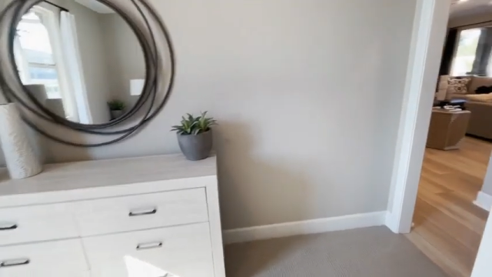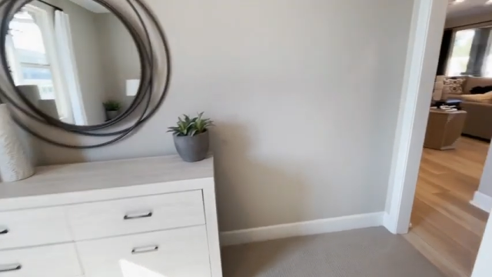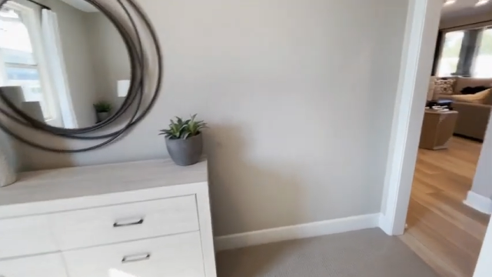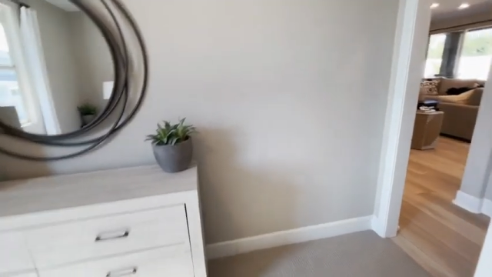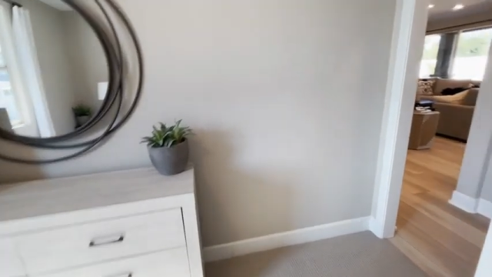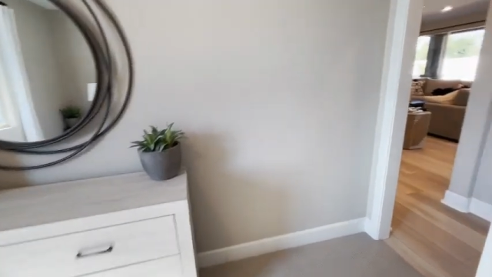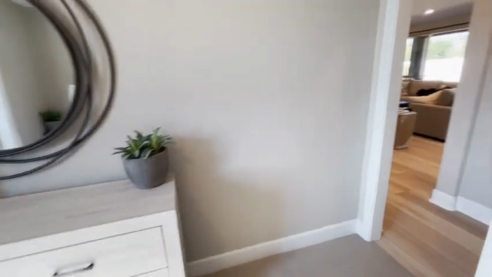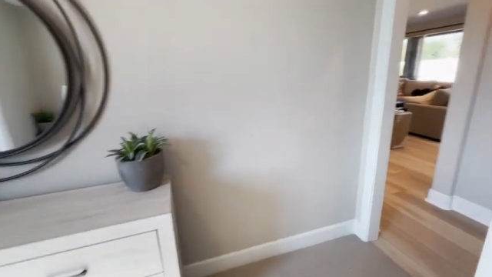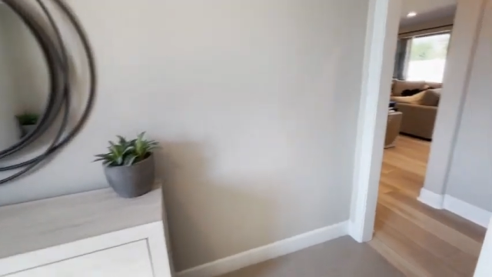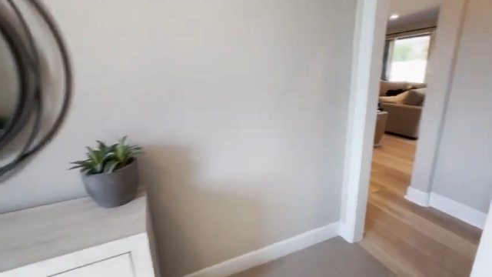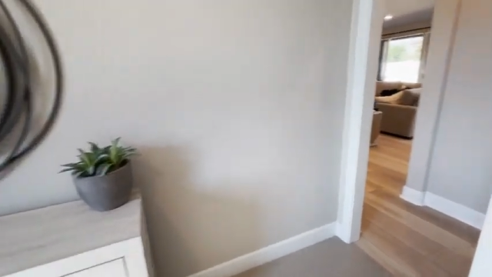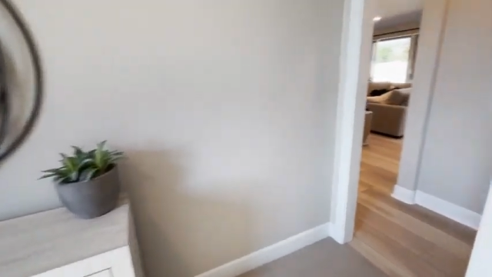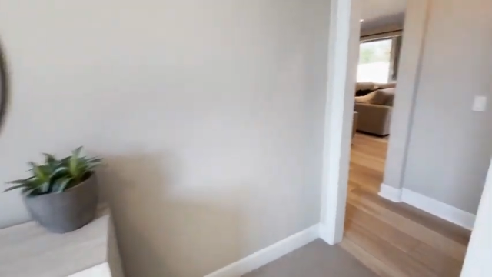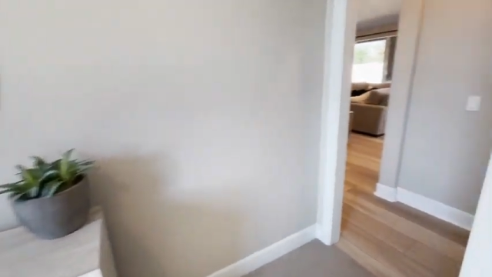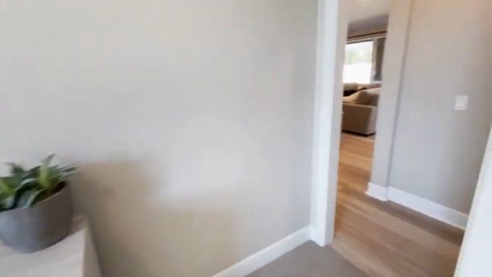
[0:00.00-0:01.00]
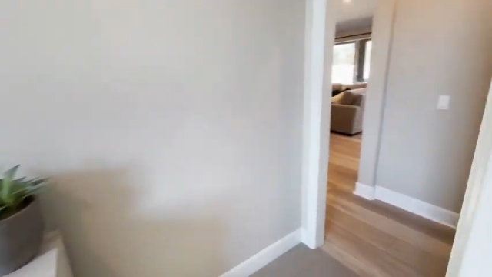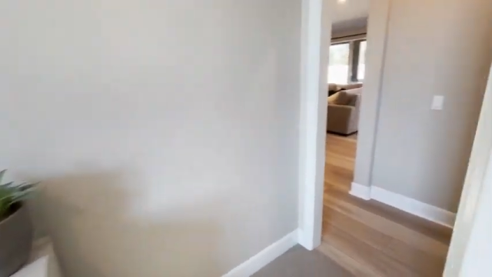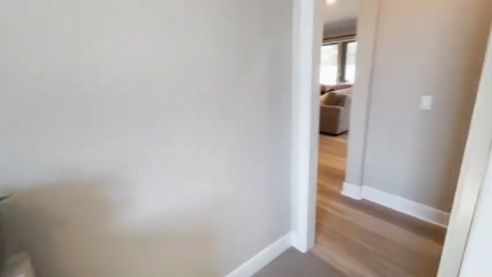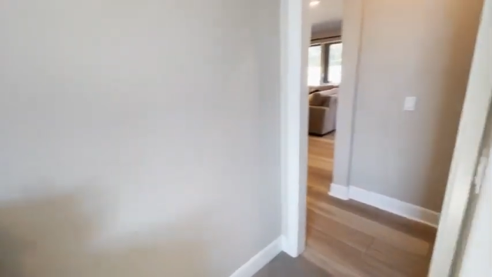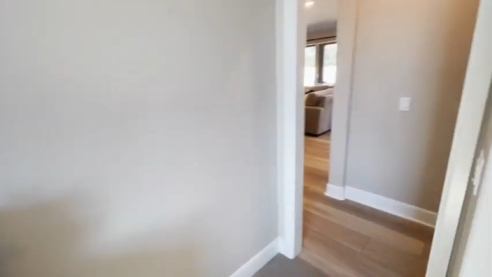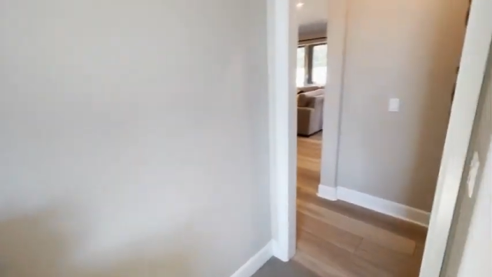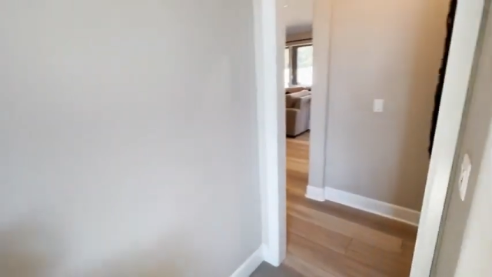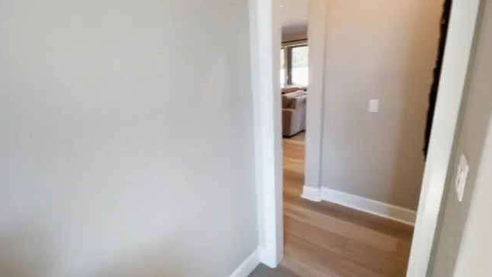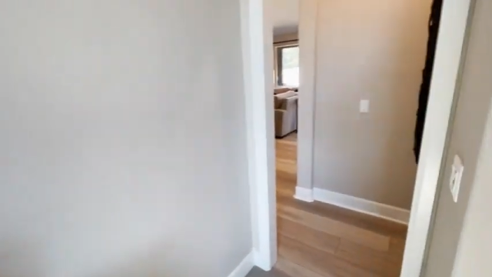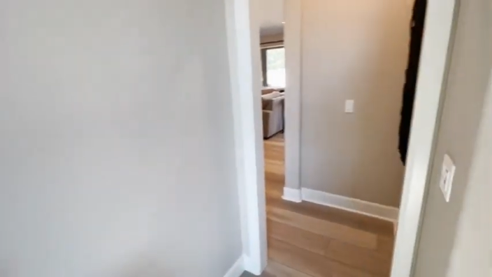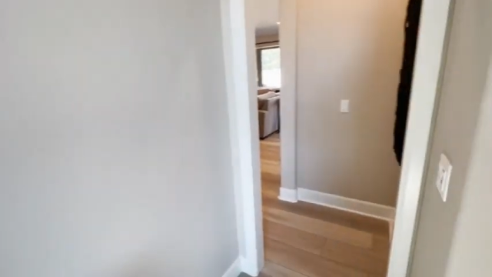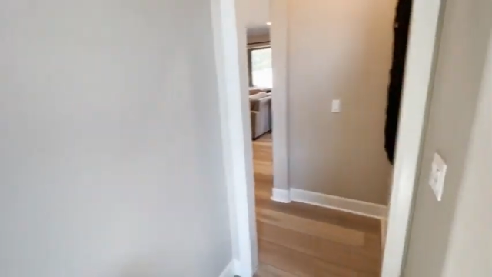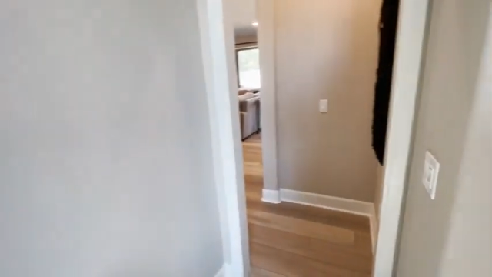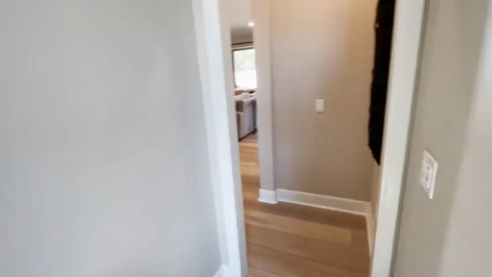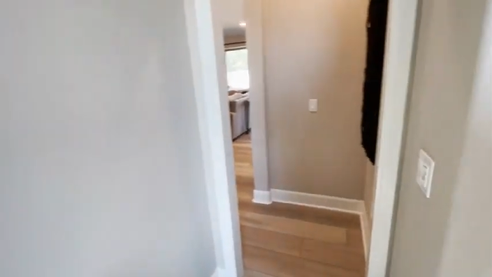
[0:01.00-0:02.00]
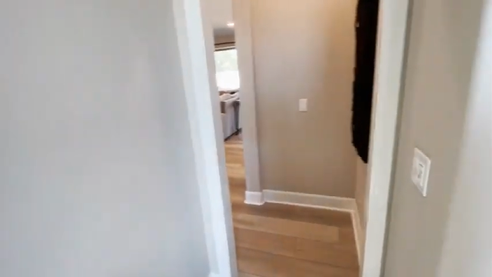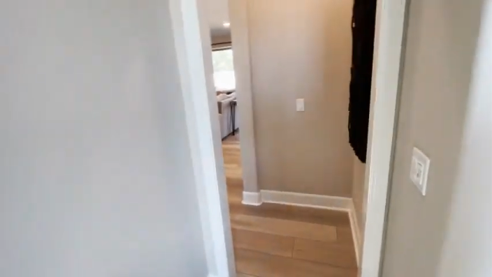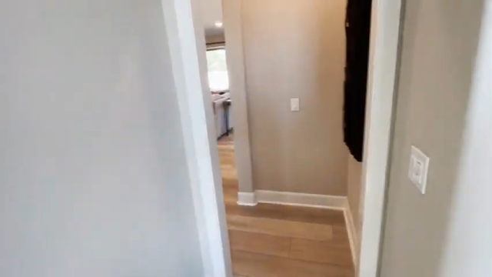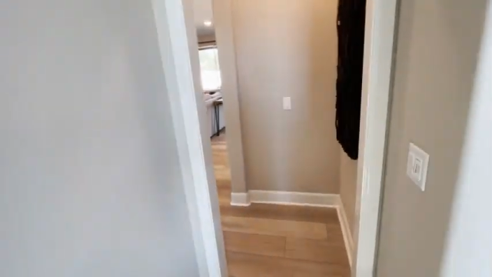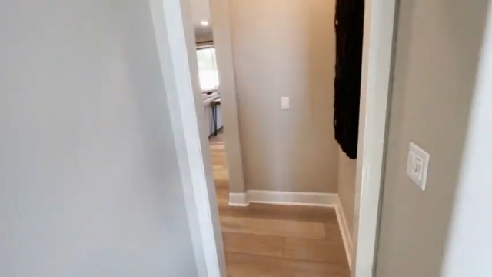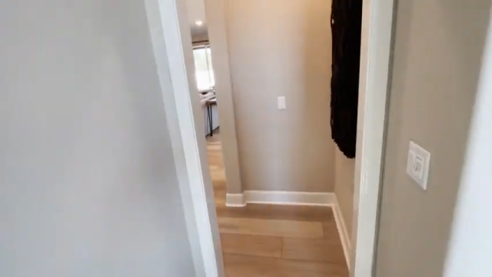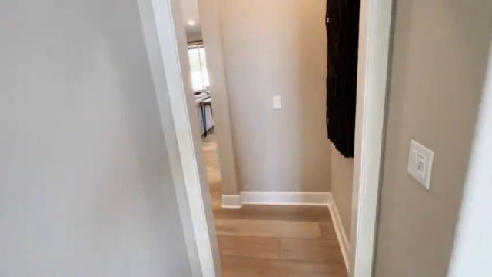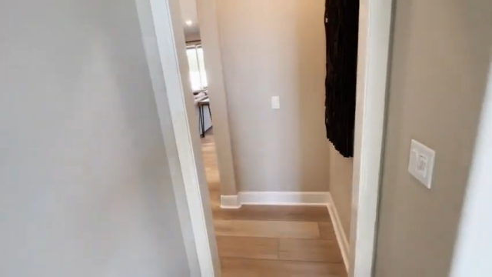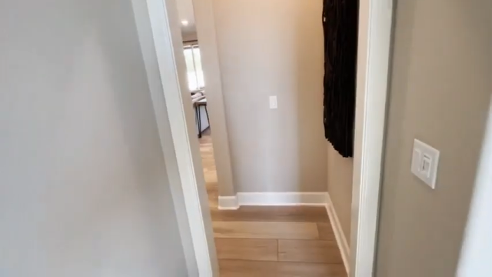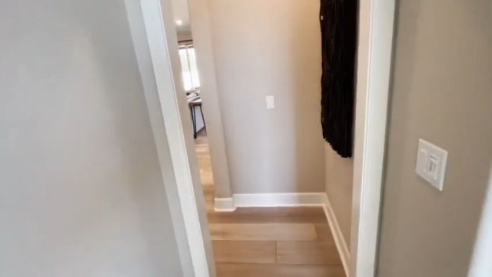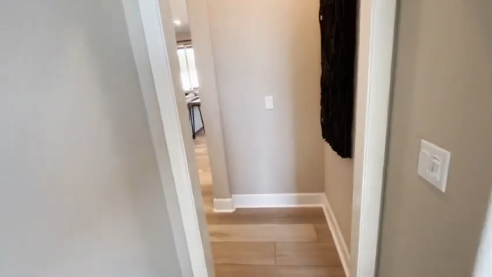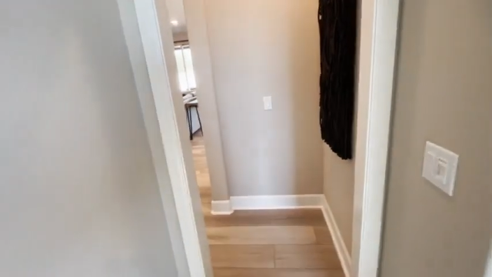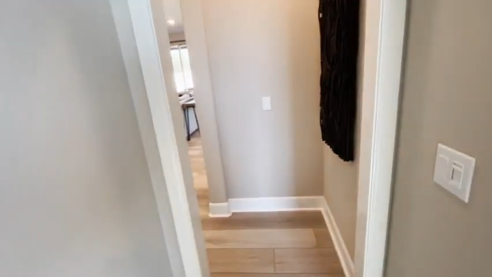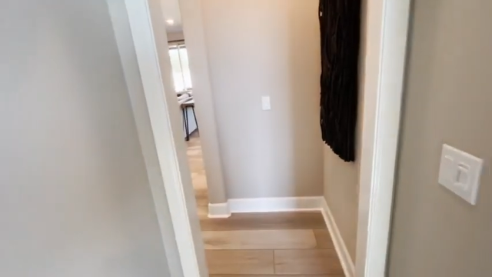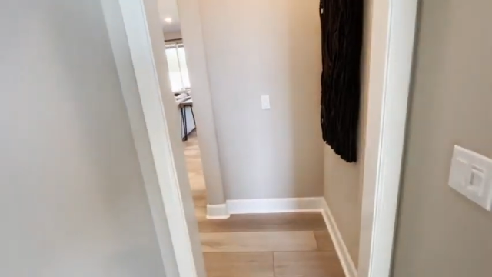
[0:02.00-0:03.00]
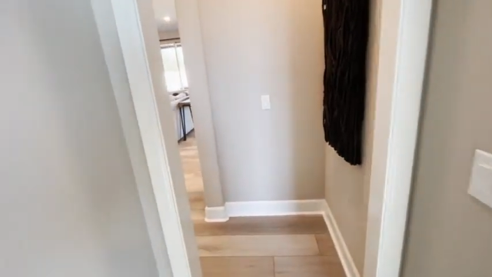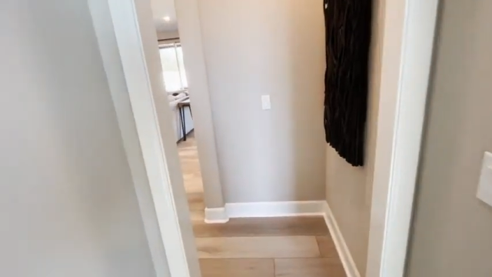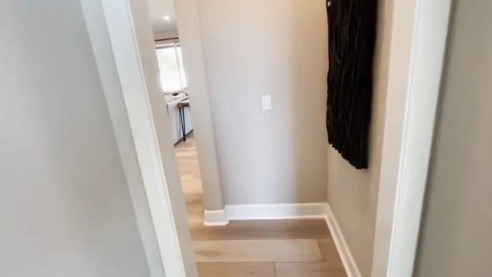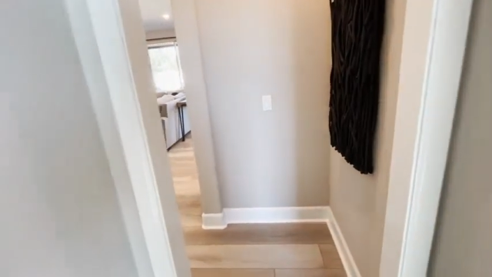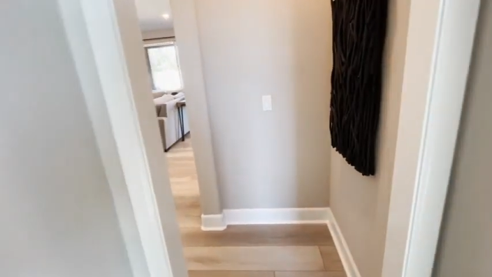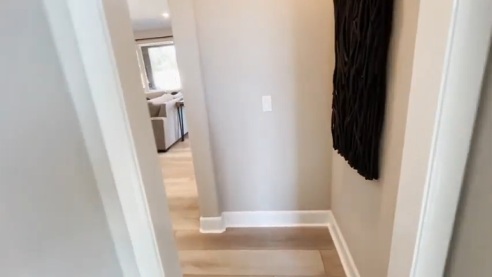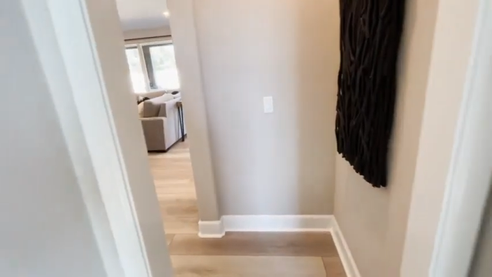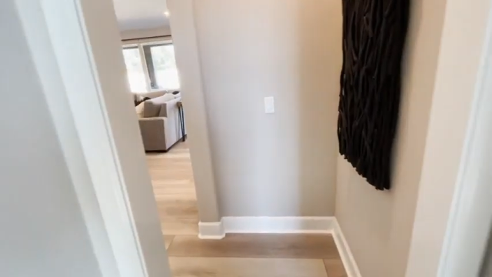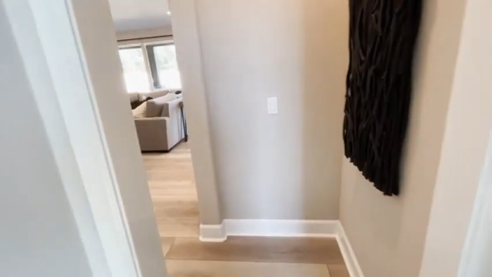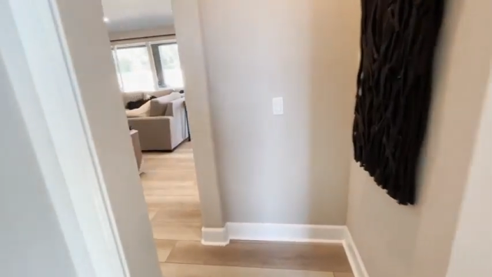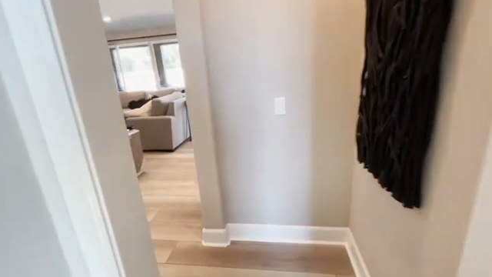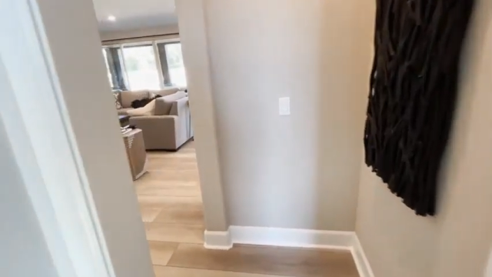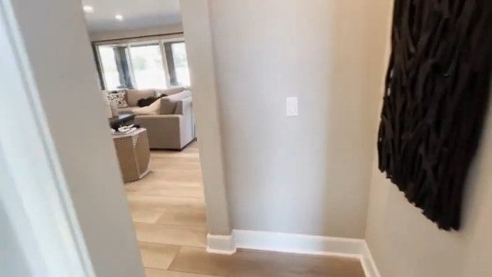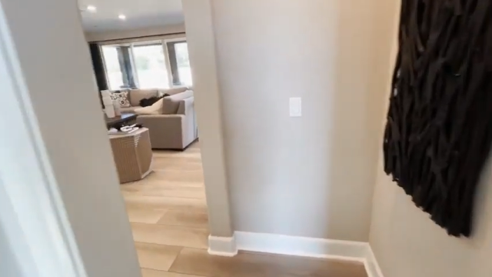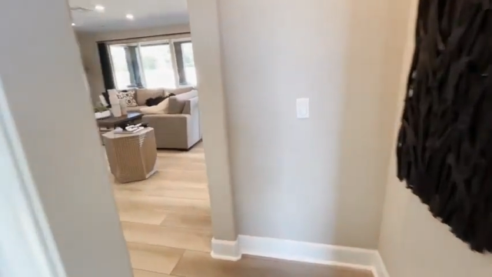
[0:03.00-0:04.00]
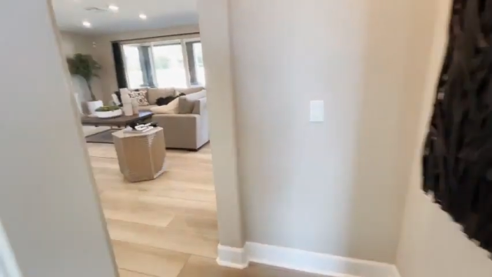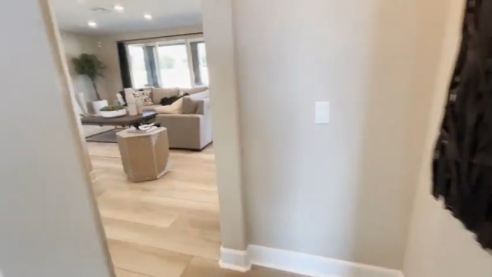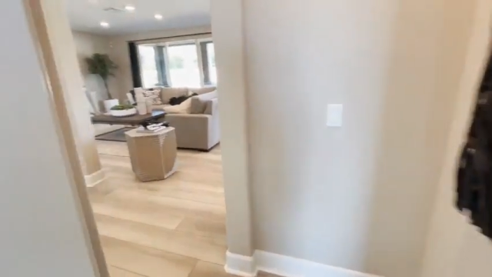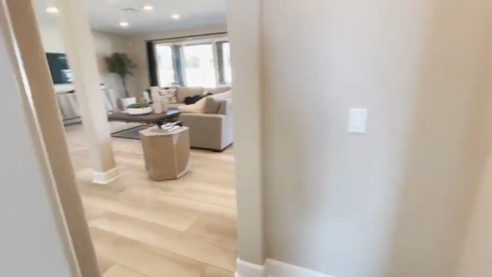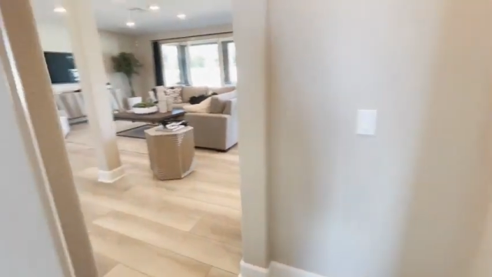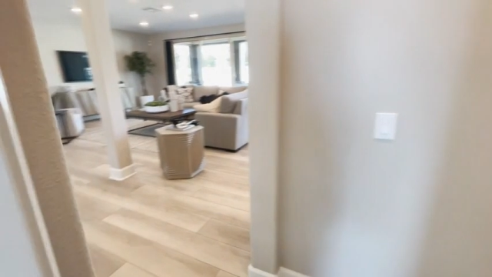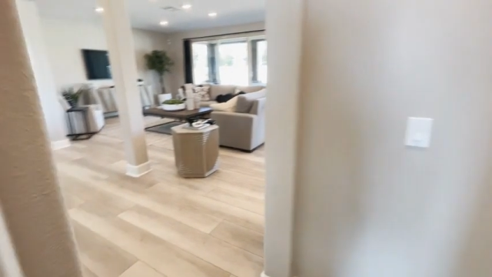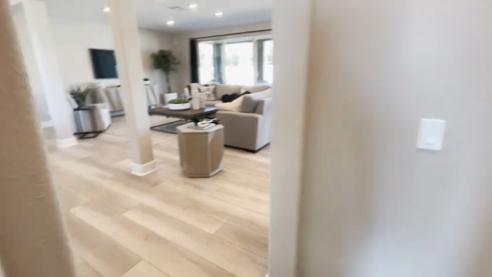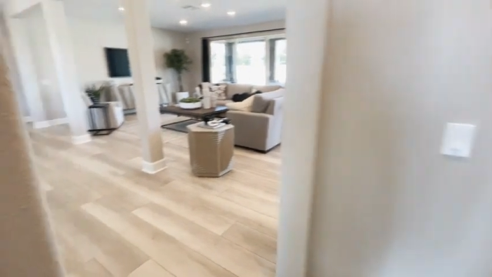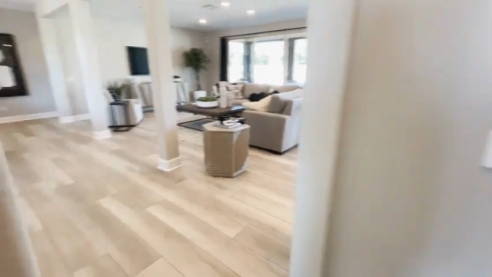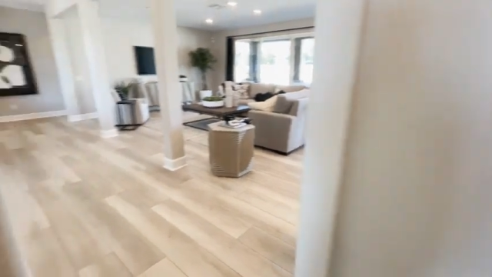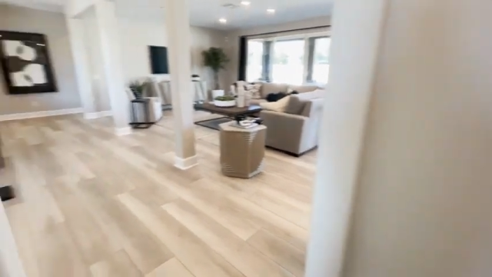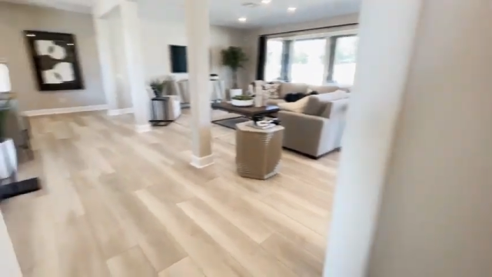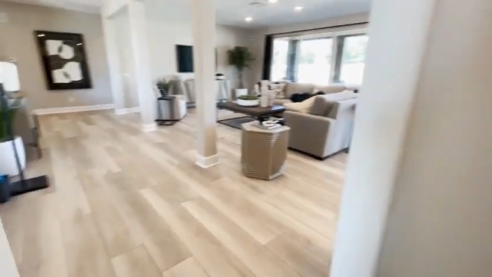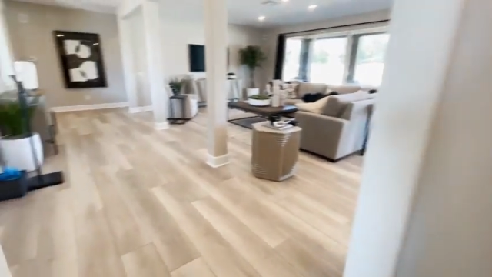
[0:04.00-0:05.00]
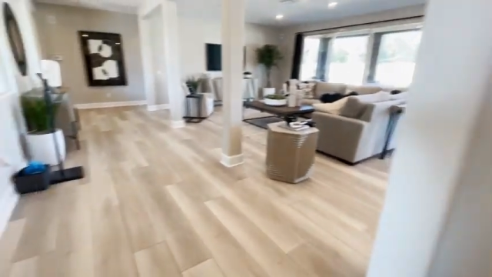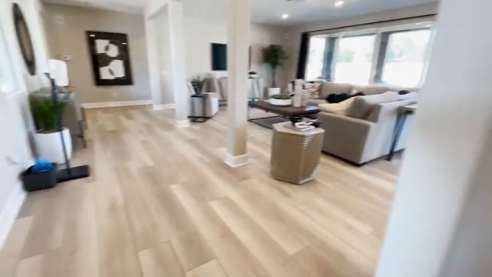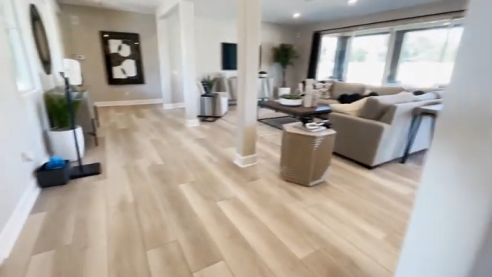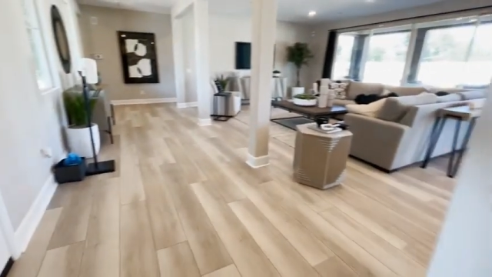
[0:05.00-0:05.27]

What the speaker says: (no speaker visible)